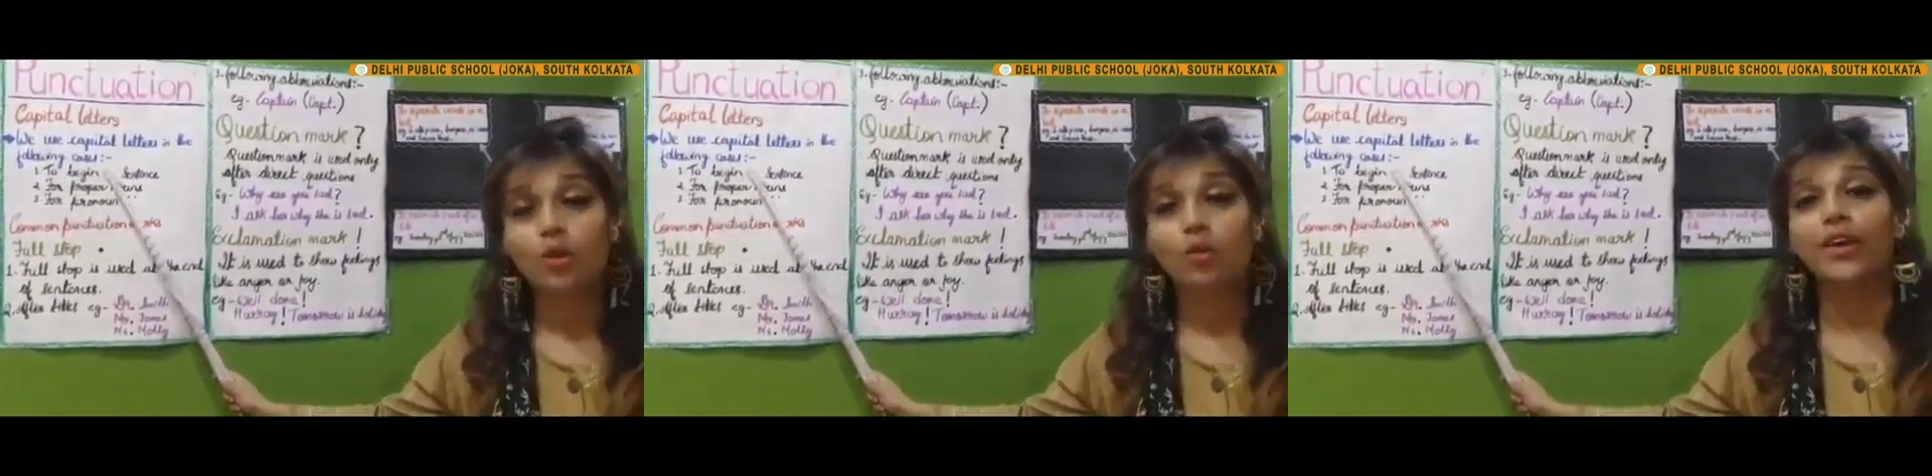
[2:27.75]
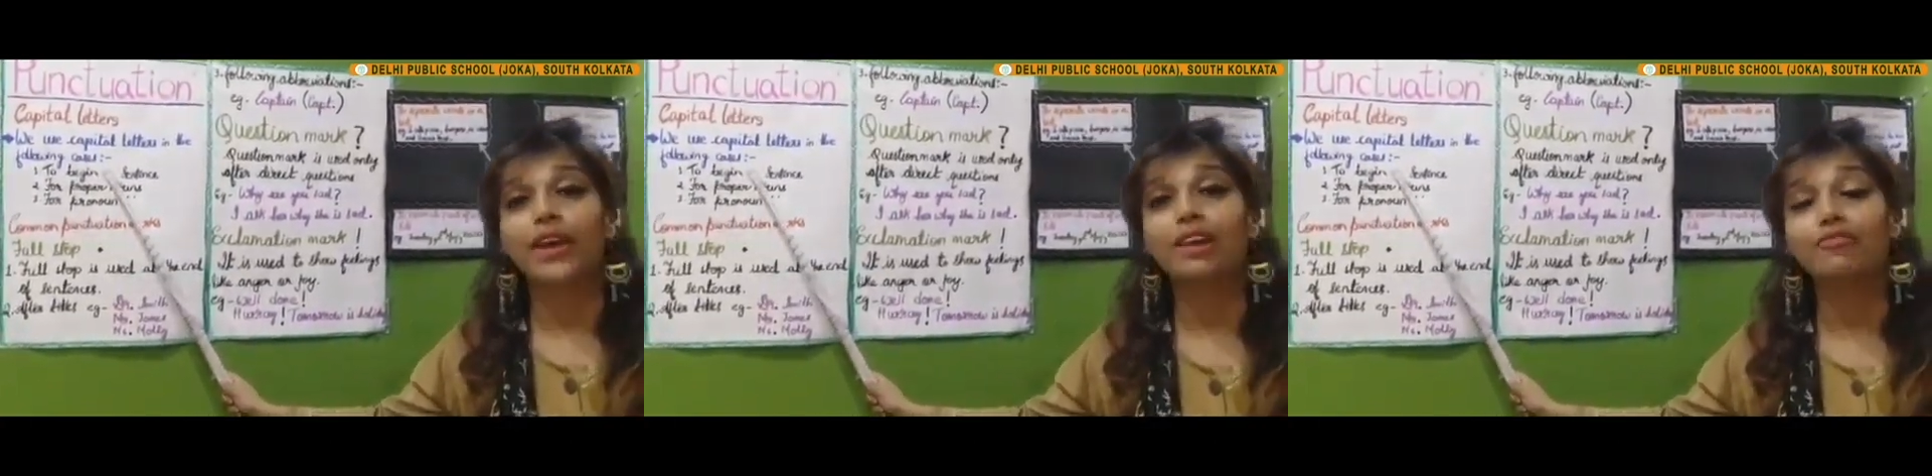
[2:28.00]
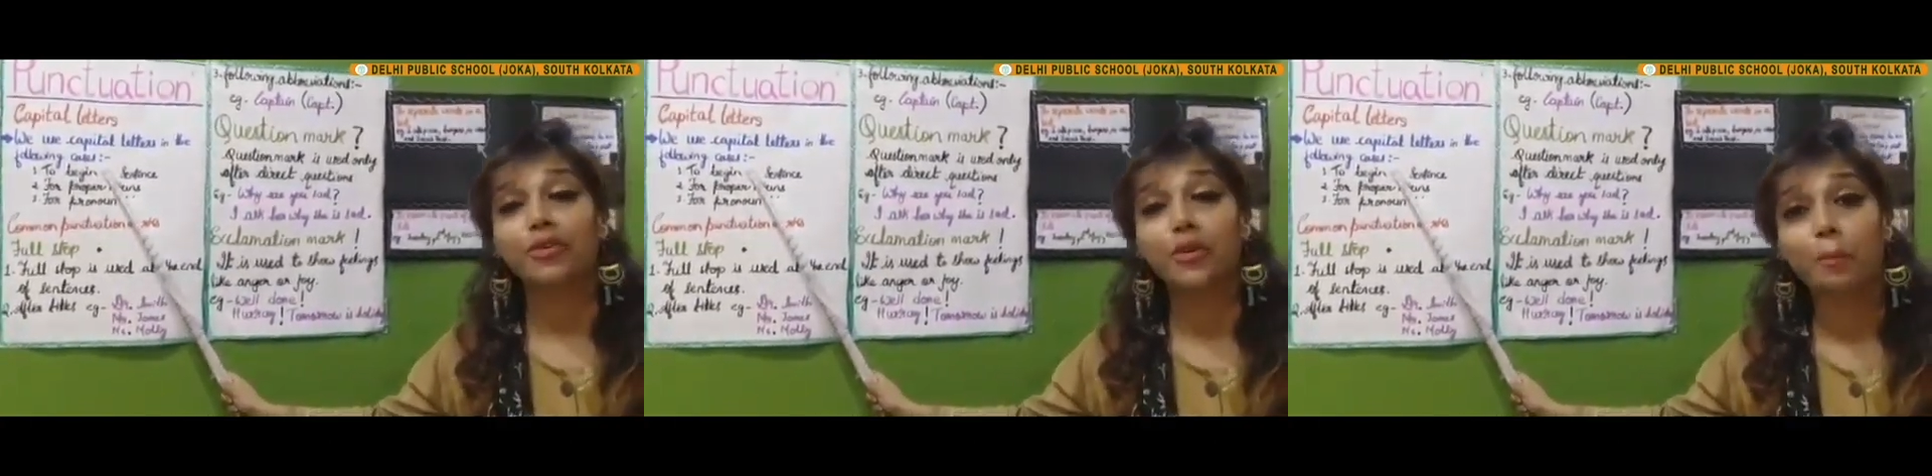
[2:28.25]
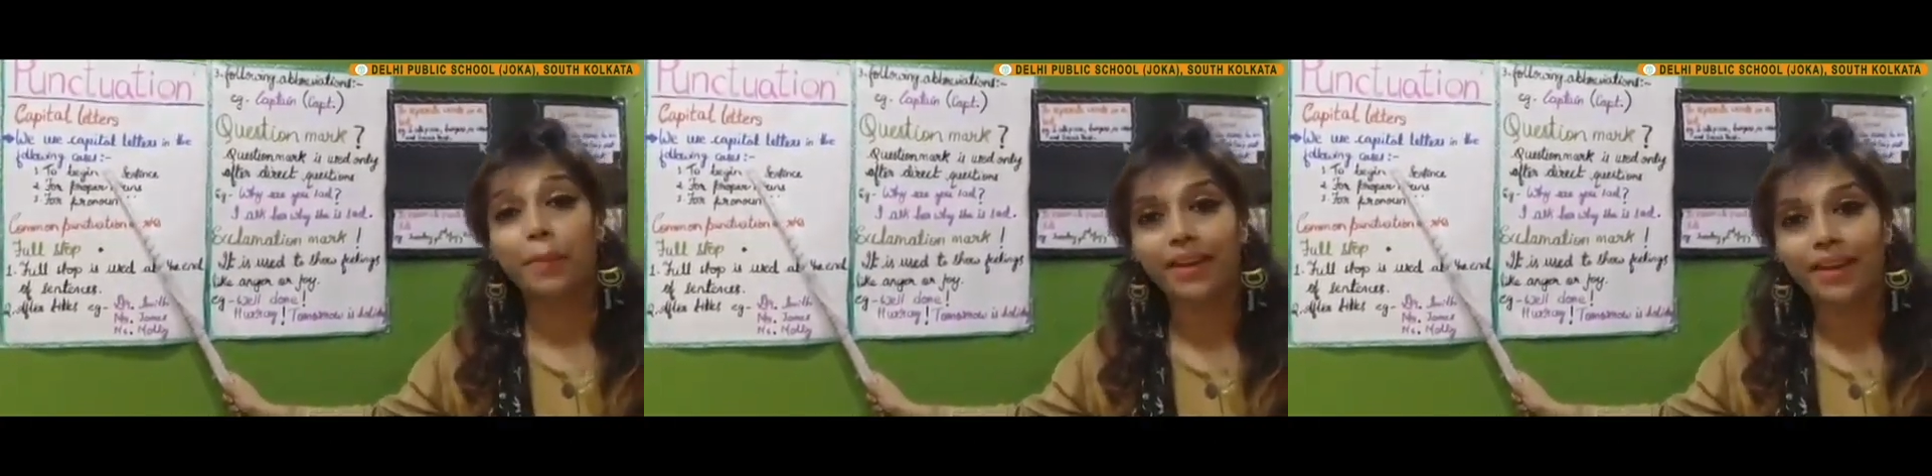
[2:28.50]
Whenever you're
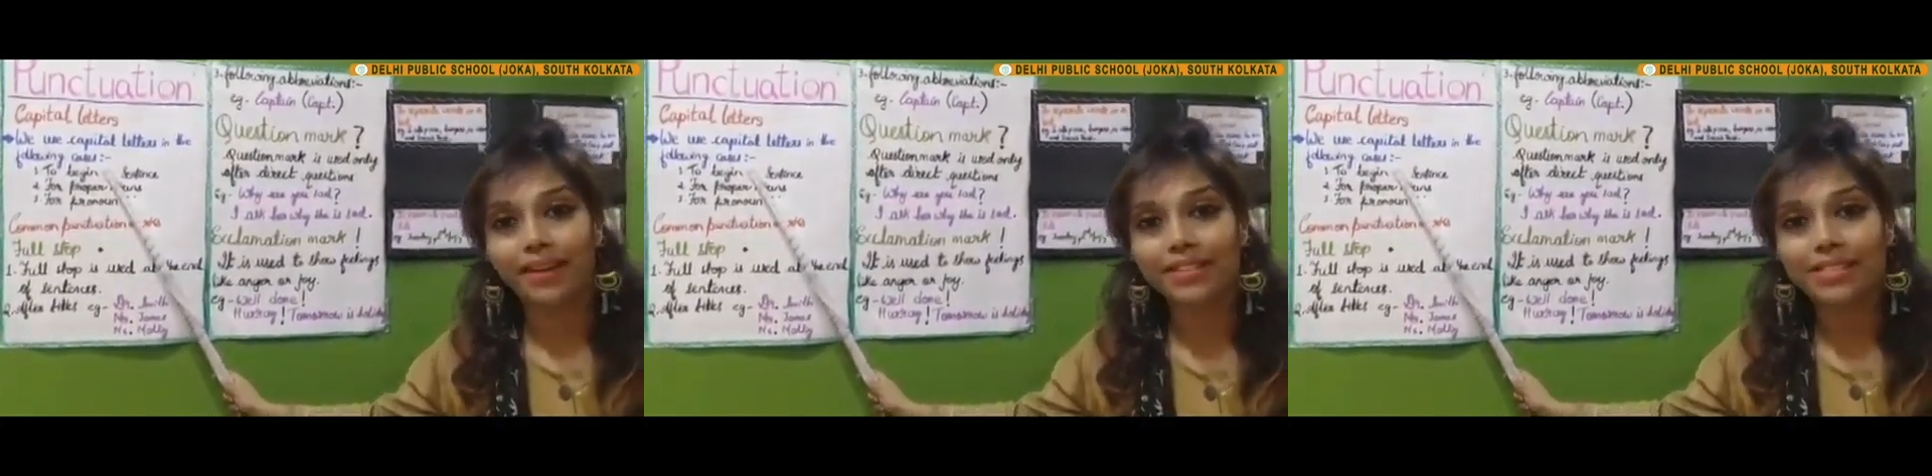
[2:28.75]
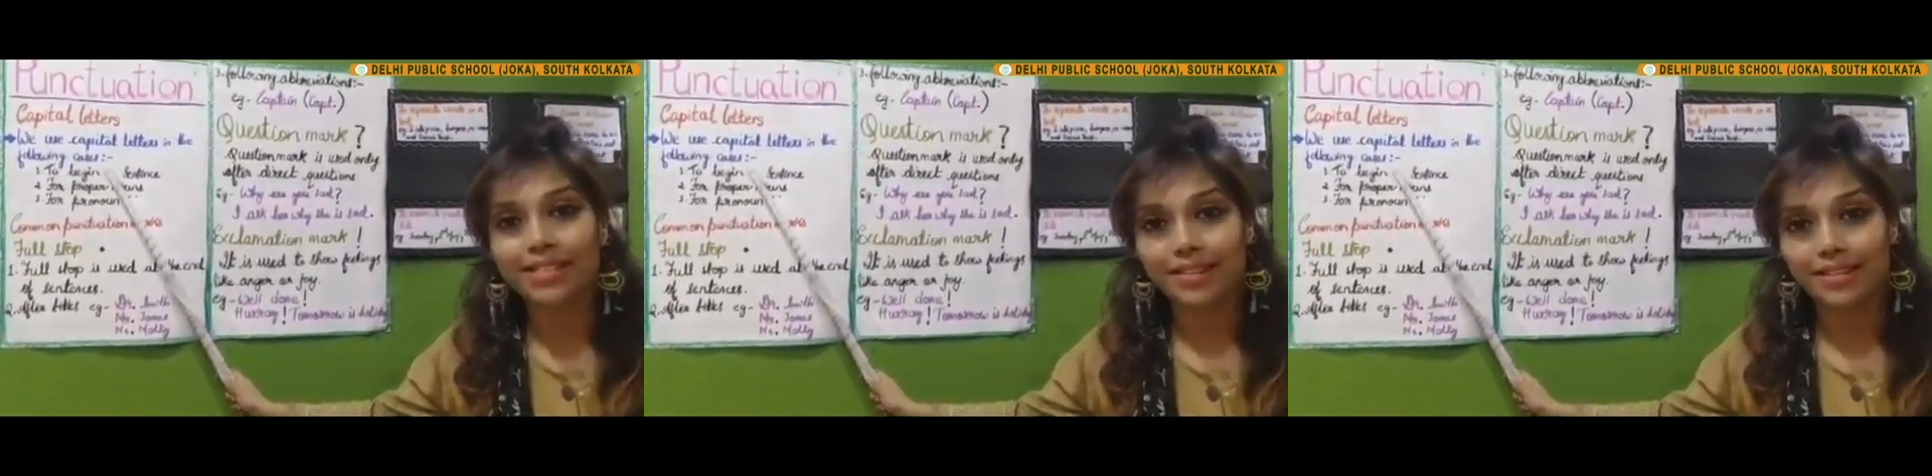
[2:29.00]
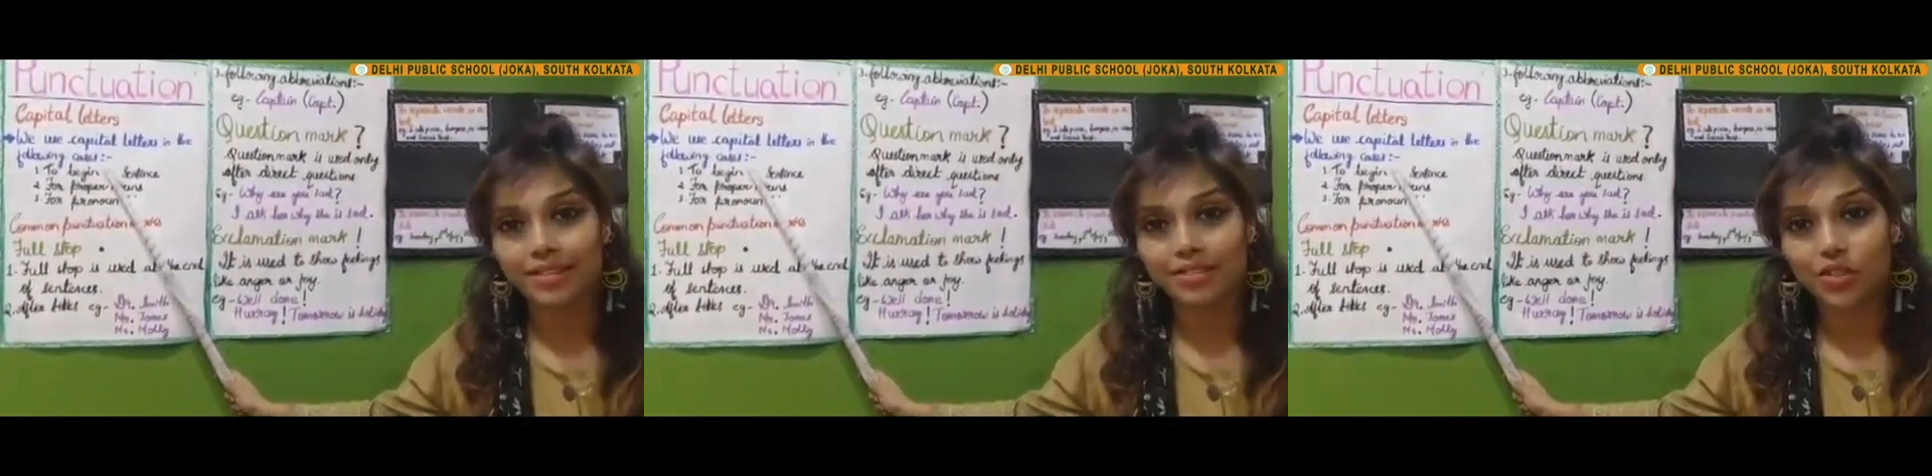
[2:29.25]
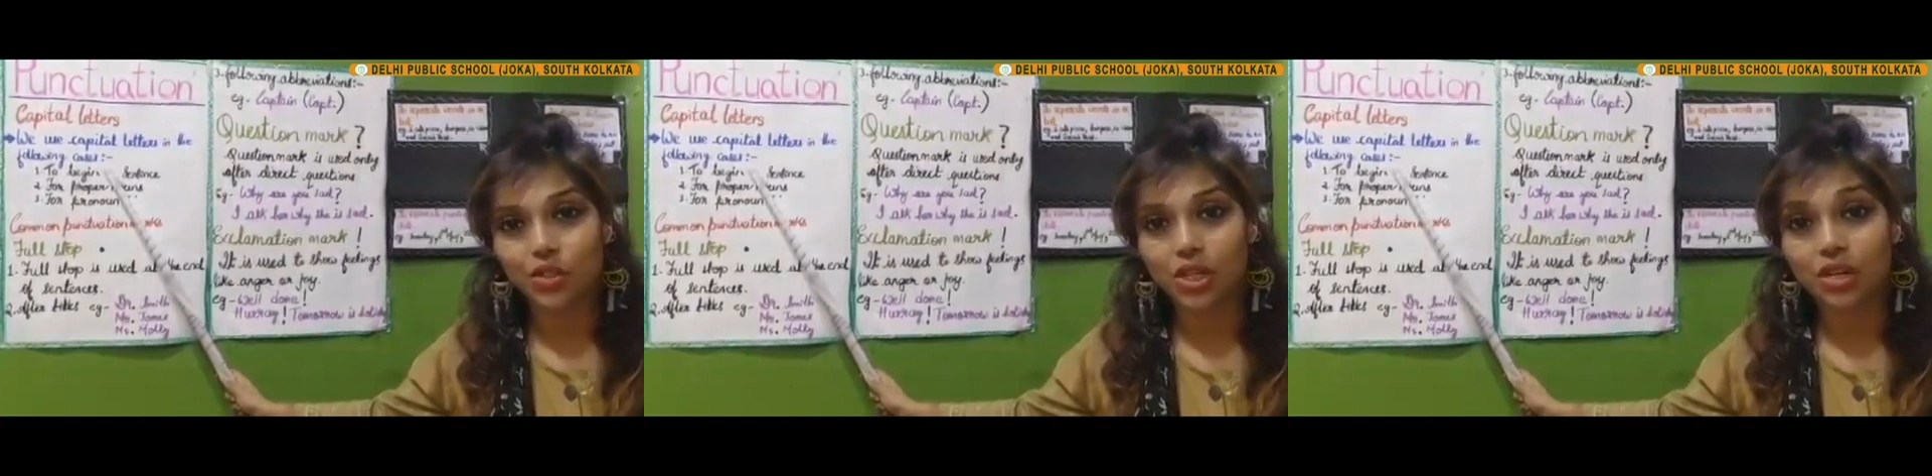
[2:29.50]
beginning a sentence,
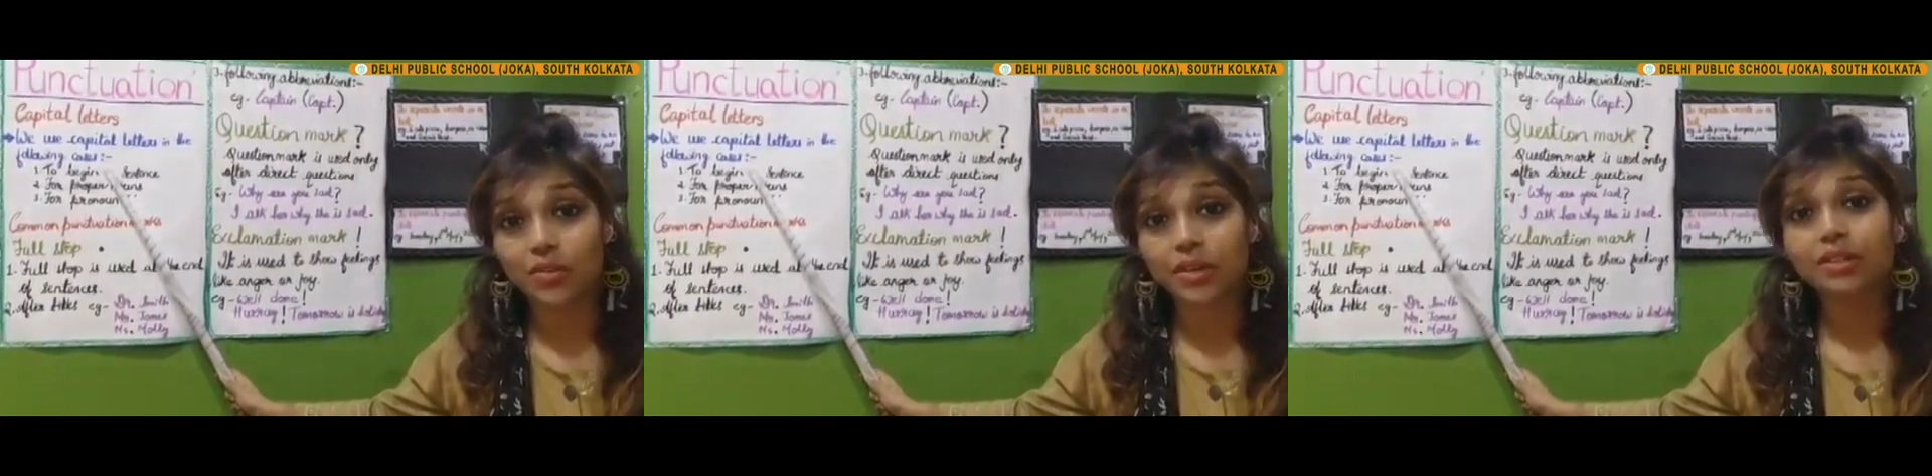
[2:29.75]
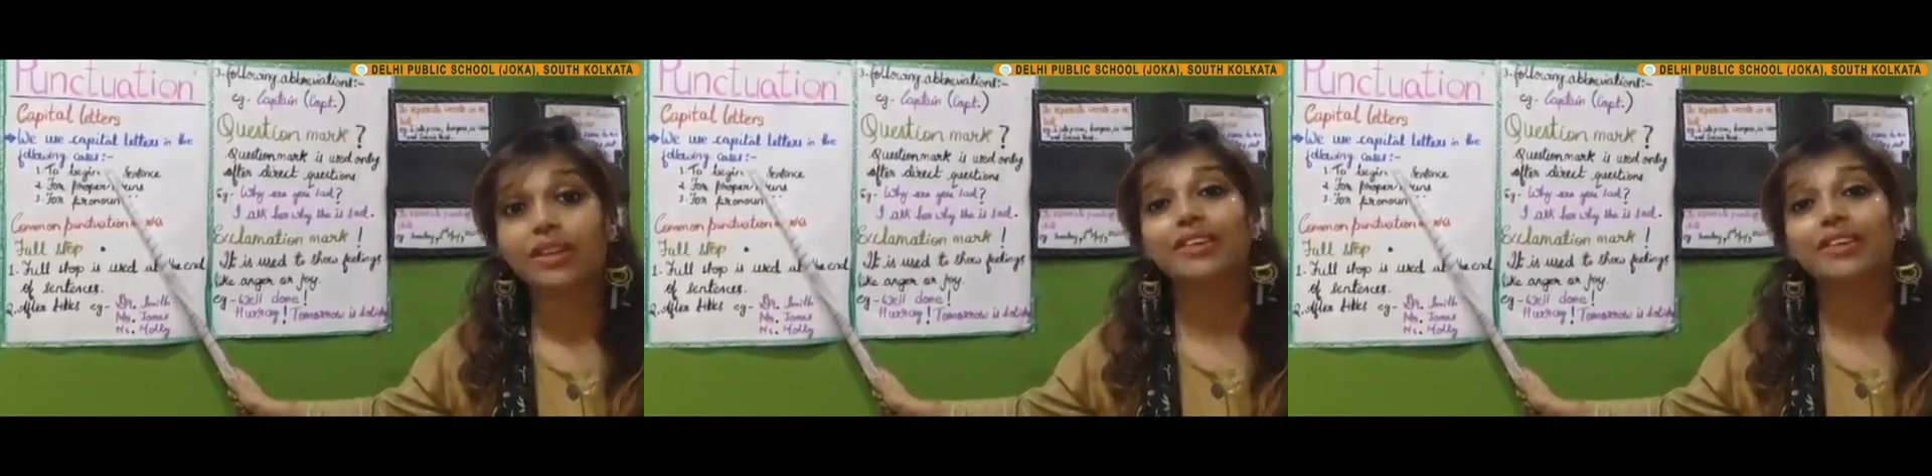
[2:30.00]
children,